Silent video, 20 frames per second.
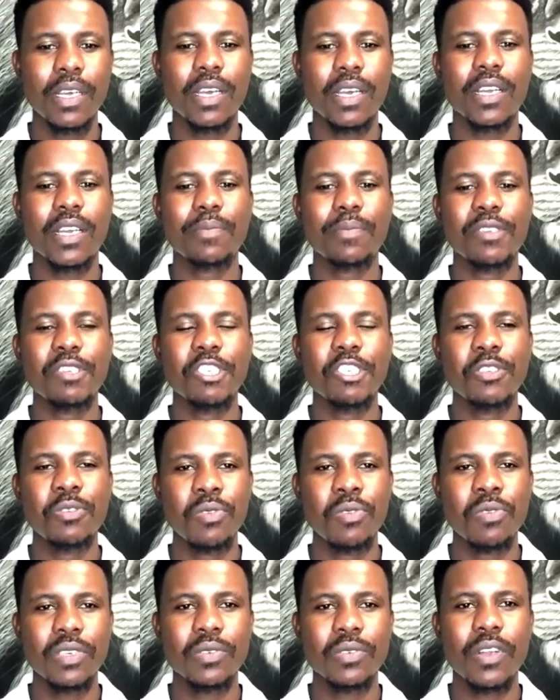and be
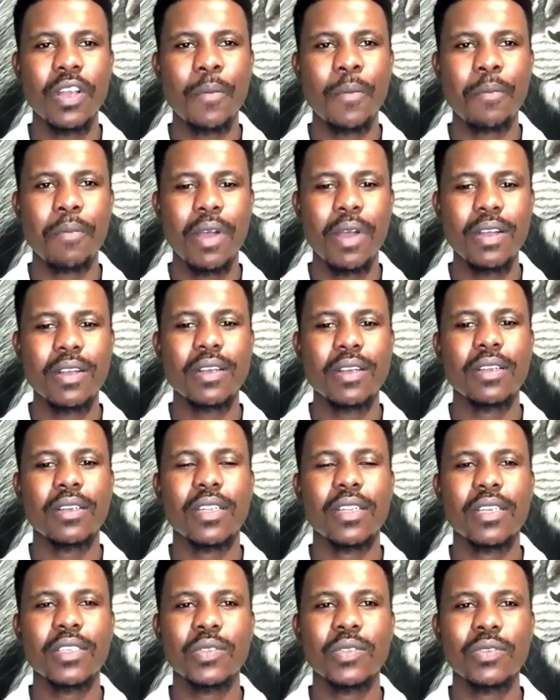sure to come back
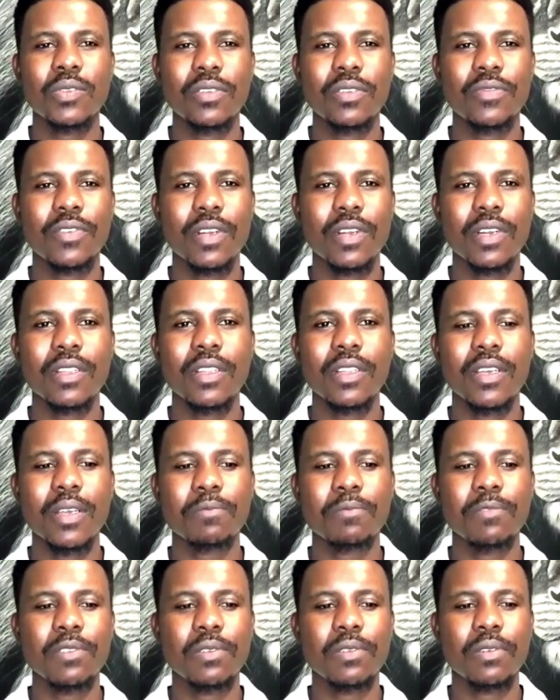next week for another
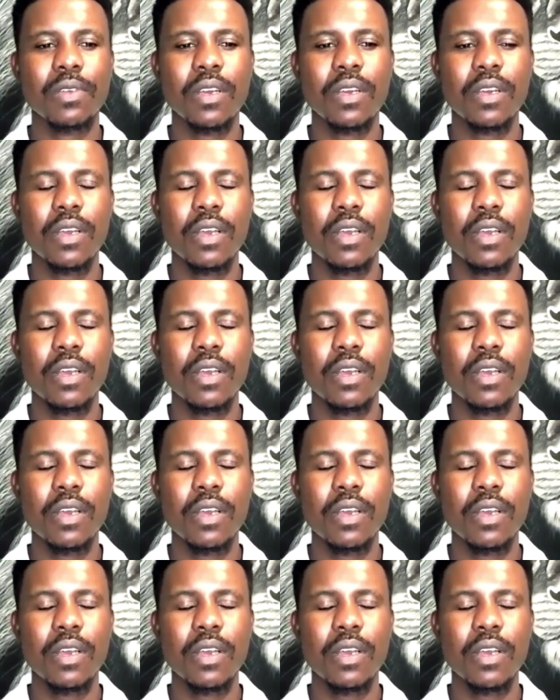episode.